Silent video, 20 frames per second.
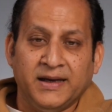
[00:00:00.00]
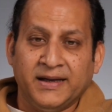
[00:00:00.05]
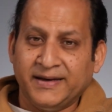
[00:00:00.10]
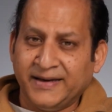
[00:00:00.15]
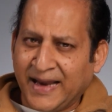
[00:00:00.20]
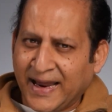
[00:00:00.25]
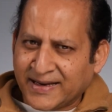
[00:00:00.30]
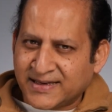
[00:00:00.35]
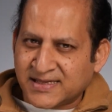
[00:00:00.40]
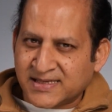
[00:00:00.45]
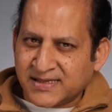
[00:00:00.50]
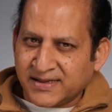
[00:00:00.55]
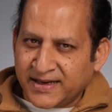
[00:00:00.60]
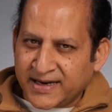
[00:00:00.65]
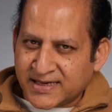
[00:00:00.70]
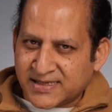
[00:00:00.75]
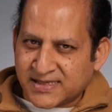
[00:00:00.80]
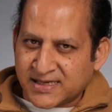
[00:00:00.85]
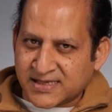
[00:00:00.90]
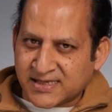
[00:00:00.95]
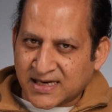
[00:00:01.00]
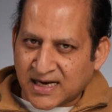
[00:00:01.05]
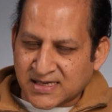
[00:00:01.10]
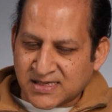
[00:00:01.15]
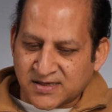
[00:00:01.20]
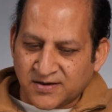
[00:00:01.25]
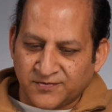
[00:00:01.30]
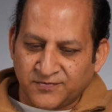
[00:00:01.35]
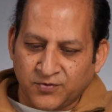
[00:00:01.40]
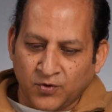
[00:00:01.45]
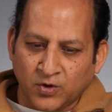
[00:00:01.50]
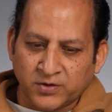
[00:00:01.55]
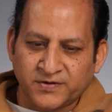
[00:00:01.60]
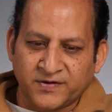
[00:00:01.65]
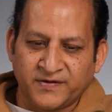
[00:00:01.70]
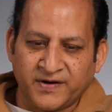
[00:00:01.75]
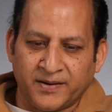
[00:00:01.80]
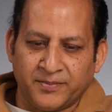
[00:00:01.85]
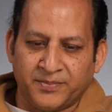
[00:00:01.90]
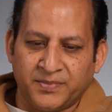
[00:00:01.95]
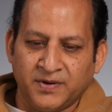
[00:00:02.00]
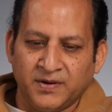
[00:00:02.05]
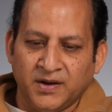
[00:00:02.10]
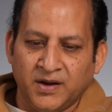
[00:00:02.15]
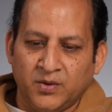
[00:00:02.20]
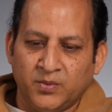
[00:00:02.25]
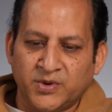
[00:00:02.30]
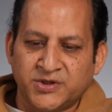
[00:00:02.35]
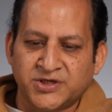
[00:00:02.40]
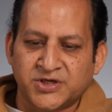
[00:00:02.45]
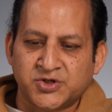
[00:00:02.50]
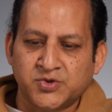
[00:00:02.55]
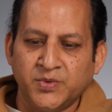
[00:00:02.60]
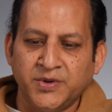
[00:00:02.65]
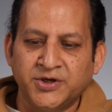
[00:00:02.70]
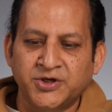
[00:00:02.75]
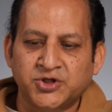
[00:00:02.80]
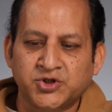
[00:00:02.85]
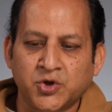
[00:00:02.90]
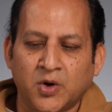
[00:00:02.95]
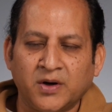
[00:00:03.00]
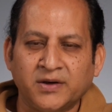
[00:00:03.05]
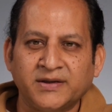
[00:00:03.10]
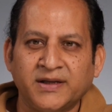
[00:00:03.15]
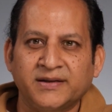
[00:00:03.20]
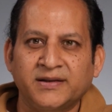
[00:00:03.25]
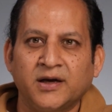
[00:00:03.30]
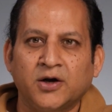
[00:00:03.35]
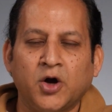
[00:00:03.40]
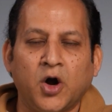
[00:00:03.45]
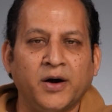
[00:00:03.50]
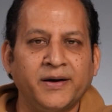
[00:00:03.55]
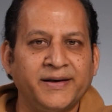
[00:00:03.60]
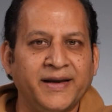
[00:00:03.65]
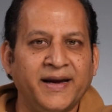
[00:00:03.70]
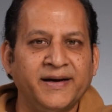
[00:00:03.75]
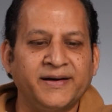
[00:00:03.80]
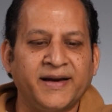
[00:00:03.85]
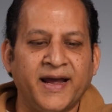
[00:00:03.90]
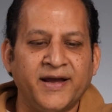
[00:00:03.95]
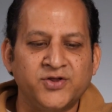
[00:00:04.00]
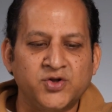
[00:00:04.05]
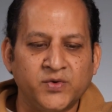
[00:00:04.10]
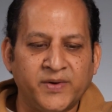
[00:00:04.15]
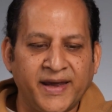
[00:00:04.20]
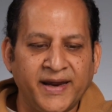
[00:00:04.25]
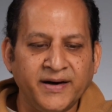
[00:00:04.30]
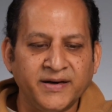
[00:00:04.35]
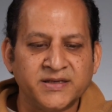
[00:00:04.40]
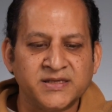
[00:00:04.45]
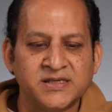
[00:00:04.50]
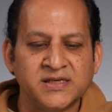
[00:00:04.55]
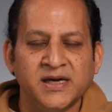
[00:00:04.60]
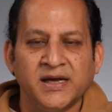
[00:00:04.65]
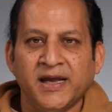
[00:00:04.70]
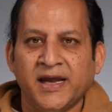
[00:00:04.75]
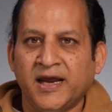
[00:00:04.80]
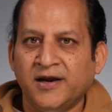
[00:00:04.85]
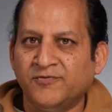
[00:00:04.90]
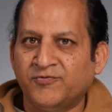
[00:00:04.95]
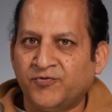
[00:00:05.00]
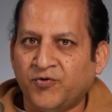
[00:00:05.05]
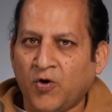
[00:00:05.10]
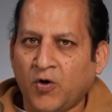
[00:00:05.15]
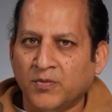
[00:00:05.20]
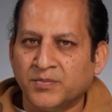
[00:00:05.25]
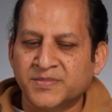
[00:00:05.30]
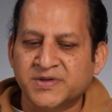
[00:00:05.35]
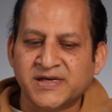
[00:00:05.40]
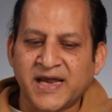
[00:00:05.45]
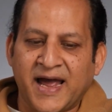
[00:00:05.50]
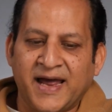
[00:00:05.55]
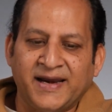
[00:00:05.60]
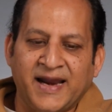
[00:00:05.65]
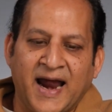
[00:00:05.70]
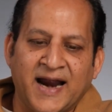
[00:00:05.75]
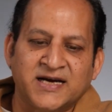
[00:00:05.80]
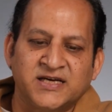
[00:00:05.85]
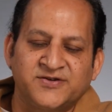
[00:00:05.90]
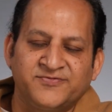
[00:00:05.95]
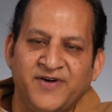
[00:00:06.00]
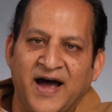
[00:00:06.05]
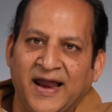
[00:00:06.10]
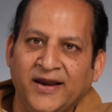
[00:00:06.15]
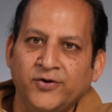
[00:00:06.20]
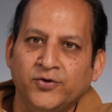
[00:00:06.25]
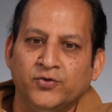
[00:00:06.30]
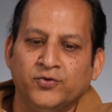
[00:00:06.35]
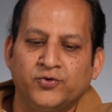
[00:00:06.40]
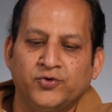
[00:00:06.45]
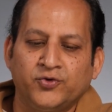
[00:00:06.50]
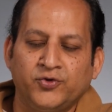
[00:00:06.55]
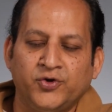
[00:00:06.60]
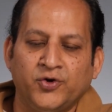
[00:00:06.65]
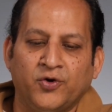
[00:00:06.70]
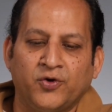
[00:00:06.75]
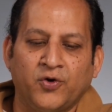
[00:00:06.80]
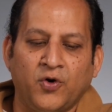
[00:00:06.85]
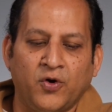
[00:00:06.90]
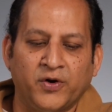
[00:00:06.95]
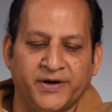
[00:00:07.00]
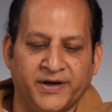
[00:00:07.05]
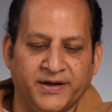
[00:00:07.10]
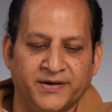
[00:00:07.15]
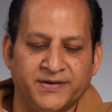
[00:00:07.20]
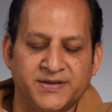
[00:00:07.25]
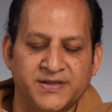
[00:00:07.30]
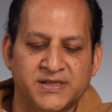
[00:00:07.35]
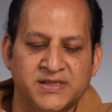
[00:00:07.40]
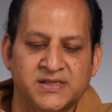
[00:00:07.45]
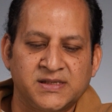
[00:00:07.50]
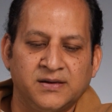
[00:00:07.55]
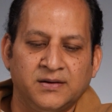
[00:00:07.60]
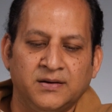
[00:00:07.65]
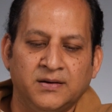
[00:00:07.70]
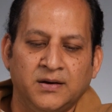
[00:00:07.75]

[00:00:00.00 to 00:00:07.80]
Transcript: Next, let's discuss the fourth tip, which is to ensure that the content educates, informs, and adds value to your audience.